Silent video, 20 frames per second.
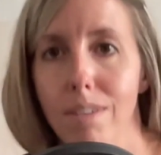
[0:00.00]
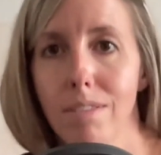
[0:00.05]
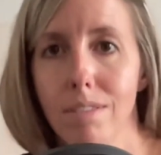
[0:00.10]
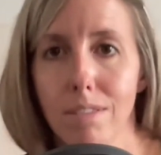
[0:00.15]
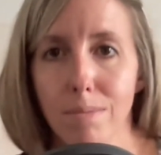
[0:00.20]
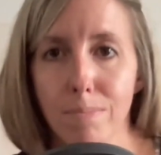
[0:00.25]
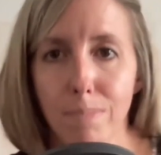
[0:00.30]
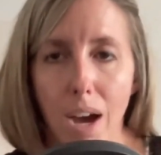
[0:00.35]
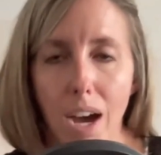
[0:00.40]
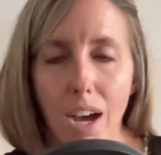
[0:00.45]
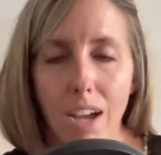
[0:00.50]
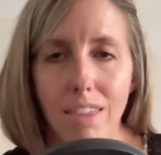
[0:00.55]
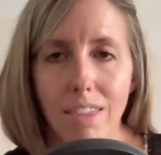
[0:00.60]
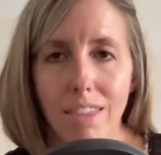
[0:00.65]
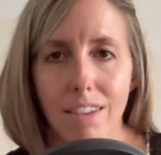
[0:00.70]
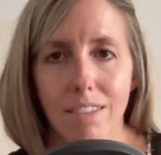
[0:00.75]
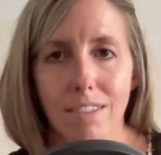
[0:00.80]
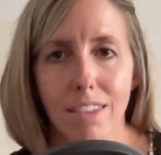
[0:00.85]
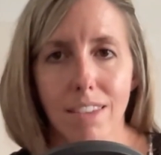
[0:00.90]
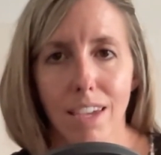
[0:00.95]
spot,
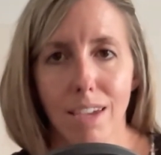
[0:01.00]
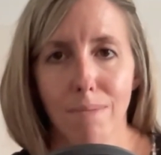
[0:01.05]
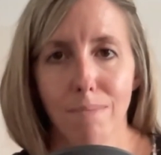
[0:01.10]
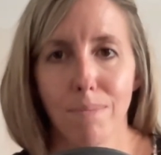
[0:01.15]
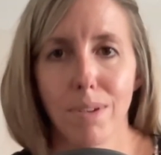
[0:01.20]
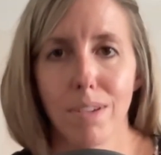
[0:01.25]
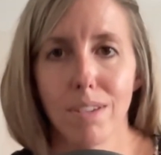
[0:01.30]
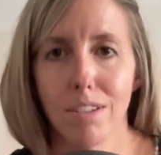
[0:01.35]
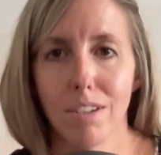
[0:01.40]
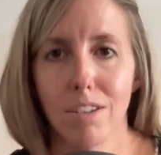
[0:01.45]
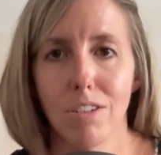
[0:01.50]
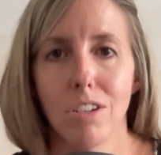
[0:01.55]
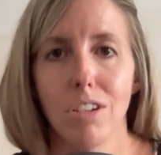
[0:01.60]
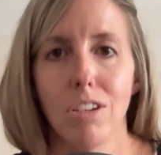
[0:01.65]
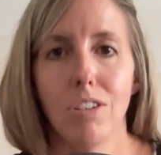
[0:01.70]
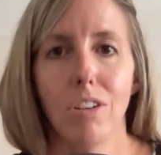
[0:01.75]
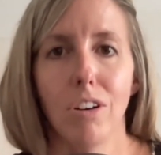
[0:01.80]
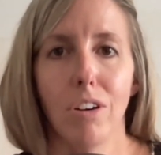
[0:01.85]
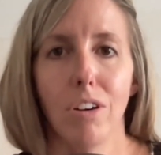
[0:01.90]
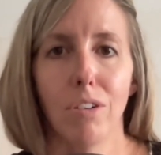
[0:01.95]
the same
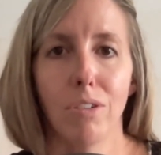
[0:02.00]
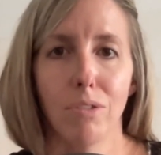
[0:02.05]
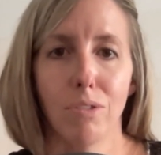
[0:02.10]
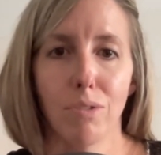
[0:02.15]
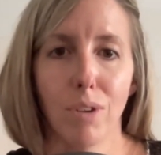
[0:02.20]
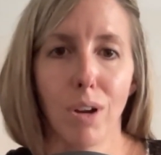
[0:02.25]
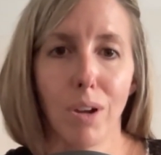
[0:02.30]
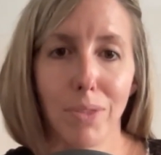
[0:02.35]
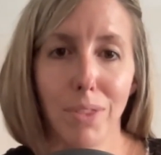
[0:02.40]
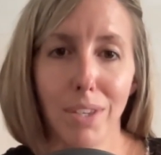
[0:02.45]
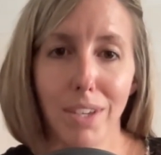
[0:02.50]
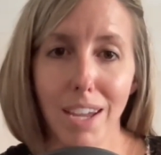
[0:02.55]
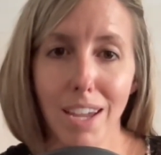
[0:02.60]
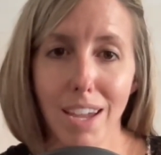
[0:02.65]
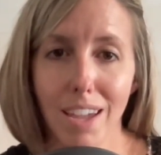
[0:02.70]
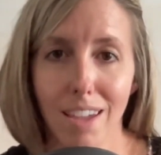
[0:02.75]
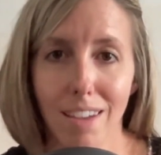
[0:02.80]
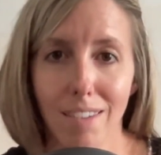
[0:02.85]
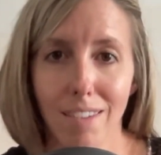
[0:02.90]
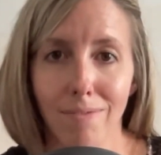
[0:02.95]
position all throughout the
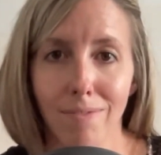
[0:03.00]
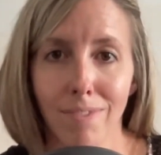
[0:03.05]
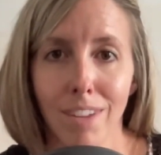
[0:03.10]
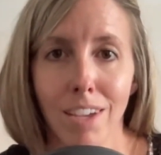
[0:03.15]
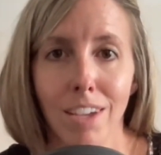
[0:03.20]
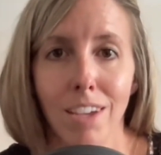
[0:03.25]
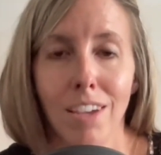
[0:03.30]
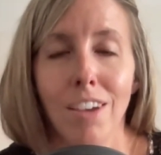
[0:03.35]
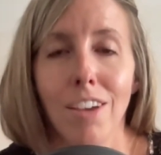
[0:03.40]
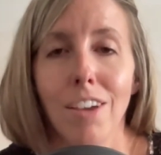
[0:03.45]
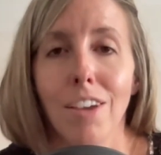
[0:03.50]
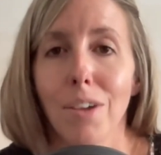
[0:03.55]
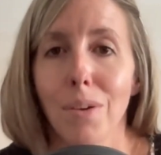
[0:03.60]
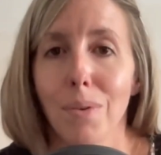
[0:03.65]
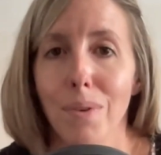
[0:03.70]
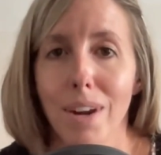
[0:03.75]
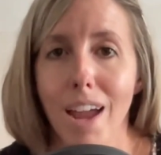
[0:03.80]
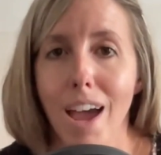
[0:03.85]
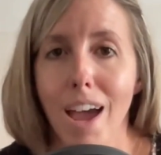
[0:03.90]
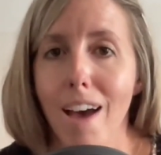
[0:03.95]
day. You
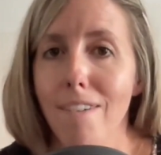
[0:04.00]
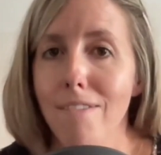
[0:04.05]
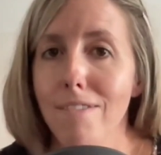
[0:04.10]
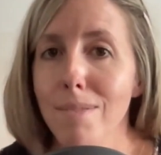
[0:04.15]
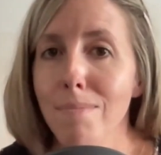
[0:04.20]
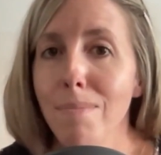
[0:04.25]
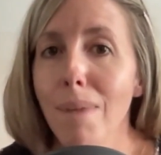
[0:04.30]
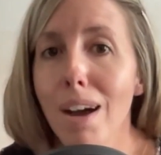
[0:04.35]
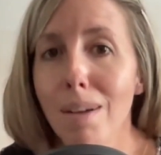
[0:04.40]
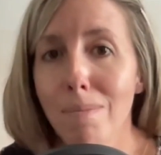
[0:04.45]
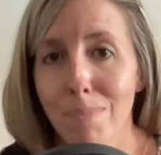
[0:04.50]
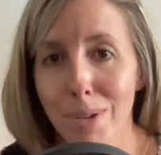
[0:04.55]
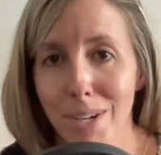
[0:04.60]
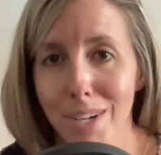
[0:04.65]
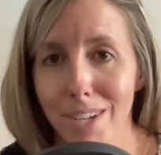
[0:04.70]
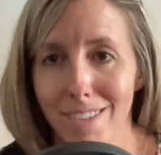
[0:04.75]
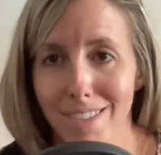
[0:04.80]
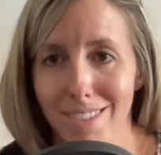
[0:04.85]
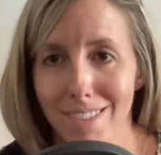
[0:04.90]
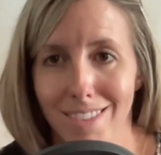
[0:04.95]
want to have some
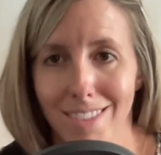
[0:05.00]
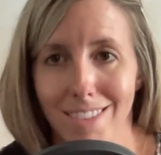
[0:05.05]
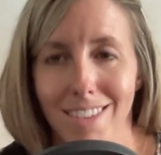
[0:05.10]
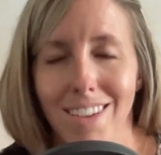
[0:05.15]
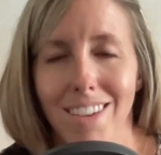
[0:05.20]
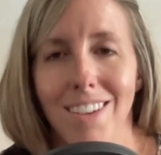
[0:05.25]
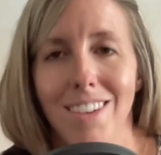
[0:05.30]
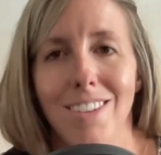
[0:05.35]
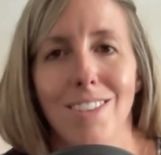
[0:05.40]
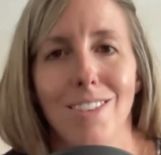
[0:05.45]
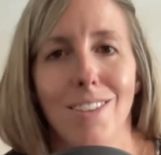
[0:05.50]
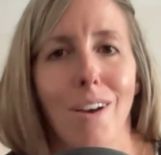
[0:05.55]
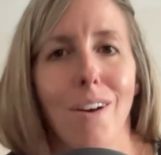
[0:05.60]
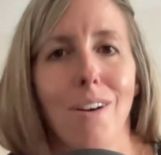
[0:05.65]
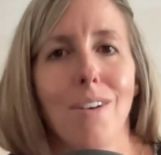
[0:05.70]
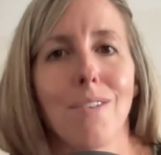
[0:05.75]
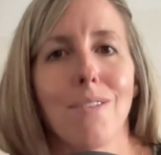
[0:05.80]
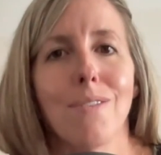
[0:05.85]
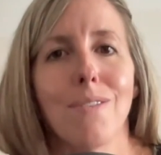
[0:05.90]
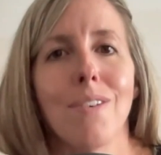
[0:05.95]
options.
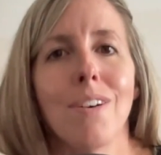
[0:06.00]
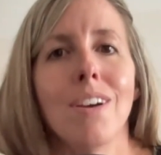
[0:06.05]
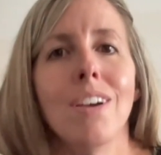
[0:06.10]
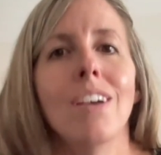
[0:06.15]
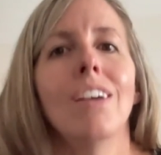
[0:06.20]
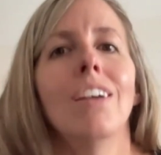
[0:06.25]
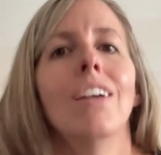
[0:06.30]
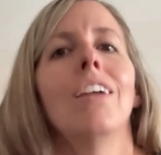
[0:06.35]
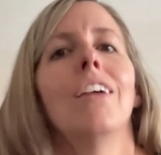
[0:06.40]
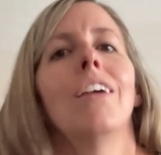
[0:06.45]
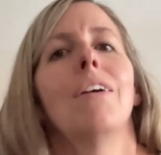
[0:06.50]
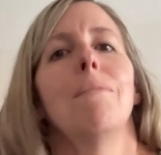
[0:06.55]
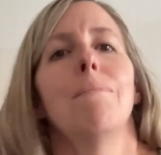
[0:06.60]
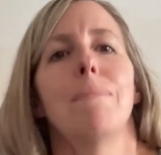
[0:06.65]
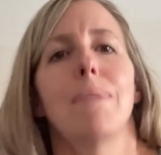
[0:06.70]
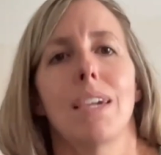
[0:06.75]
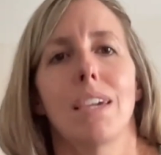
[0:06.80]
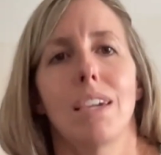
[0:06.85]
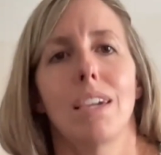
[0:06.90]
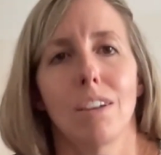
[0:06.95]
So
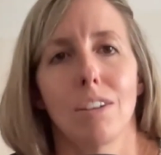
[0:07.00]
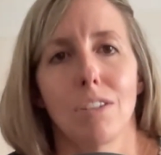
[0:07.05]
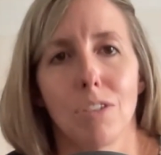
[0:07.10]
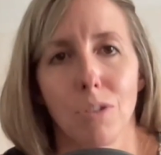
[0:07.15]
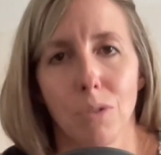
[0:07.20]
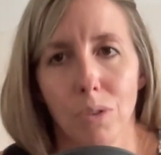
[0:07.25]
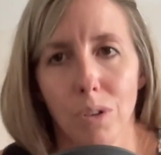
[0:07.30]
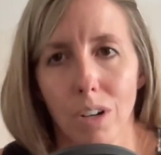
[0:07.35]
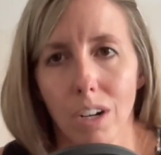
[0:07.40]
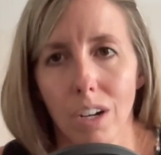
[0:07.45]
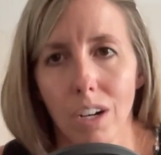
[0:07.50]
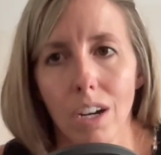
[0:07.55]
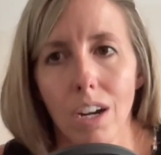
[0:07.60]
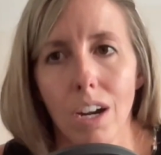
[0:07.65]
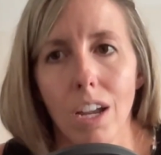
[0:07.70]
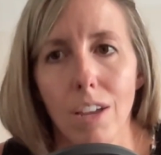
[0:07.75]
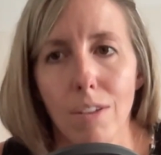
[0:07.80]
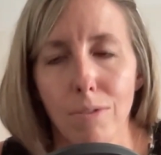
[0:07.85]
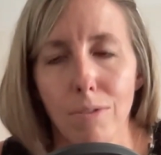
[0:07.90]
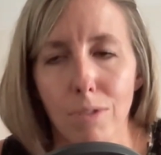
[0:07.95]
making sure
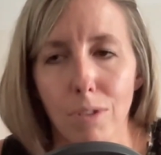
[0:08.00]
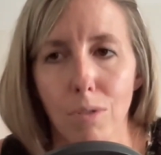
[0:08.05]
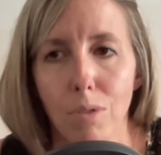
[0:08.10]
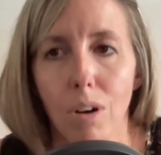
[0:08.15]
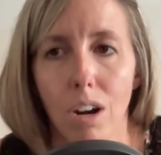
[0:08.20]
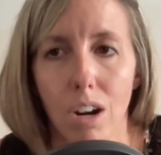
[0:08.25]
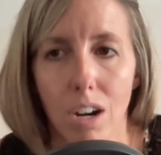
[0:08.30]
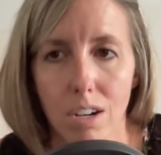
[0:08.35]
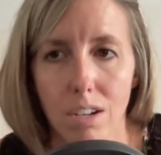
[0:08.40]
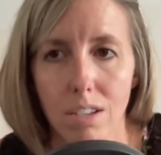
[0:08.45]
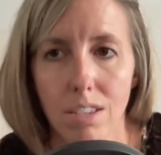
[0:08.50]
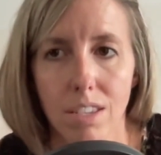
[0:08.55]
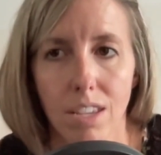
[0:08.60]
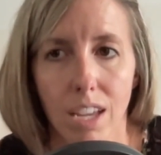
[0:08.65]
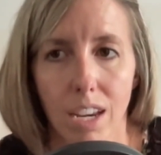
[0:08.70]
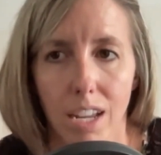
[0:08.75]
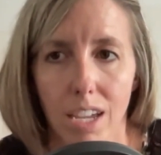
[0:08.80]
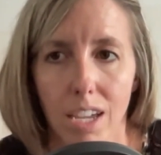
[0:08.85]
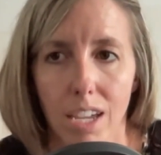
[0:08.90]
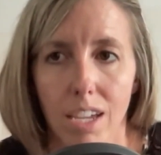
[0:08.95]
if you are
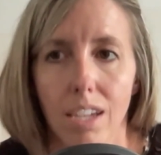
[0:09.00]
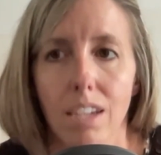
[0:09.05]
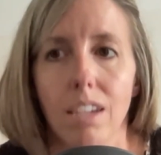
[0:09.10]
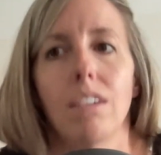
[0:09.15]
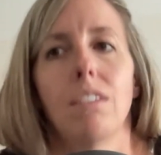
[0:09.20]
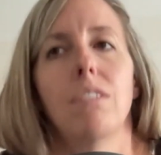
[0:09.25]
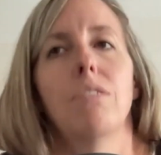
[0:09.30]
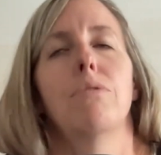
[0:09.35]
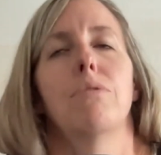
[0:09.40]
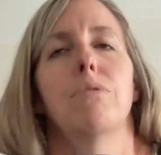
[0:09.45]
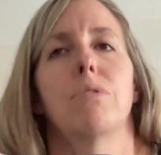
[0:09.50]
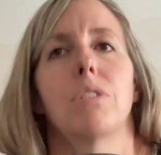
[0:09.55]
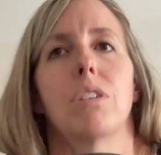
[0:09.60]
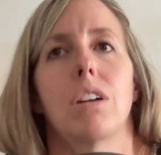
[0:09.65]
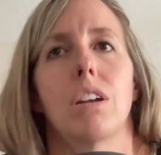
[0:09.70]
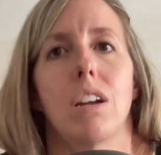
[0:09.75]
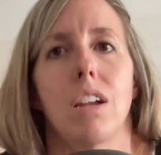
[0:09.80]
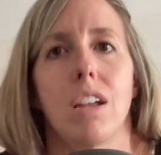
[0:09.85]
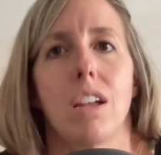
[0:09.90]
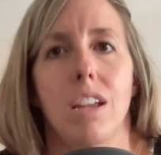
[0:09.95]
sitting
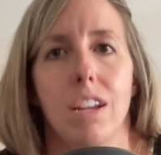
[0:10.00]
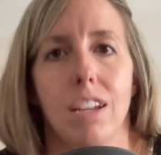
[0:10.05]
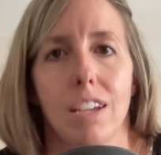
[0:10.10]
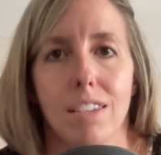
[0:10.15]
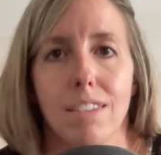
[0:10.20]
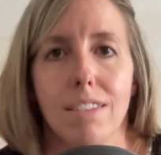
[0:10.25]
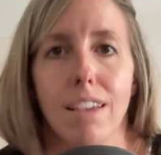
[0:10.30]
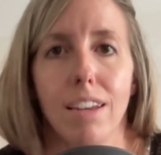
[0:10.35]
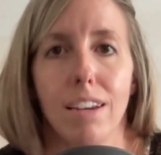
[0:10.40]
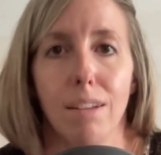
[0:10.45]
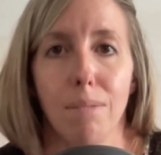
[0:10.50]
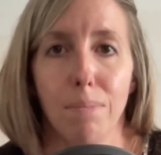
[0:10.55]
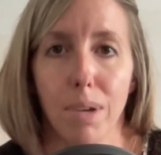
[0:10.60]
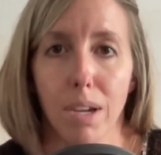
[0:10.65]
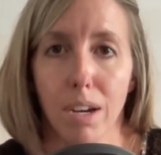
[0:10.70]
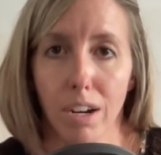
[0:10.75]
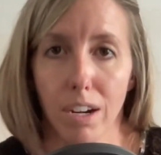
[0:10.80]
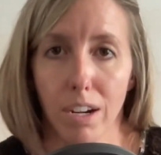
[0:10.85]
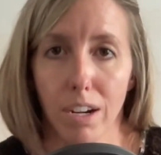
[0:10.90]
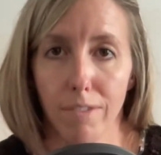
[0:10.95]
for an extended
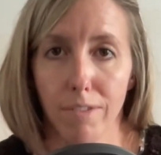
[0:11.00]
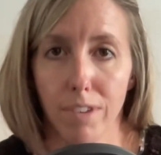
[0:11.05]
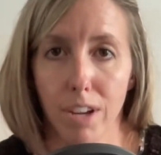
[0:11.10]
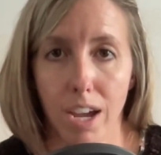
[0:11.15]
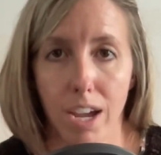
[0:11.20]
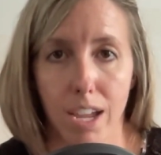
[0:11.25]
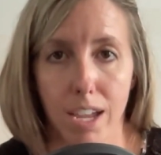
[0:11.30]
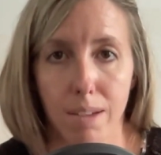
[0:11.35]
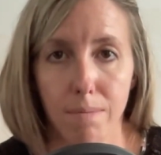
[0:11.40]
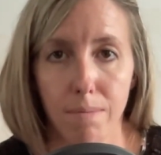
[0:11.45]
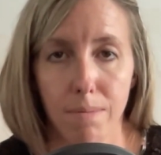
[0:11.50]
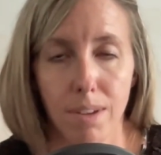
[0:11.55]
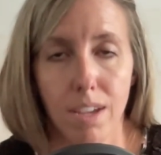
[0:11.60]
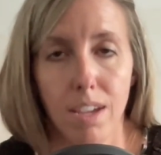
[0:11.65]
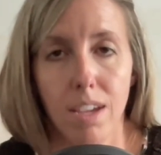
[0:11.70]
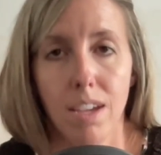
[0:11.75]
period of time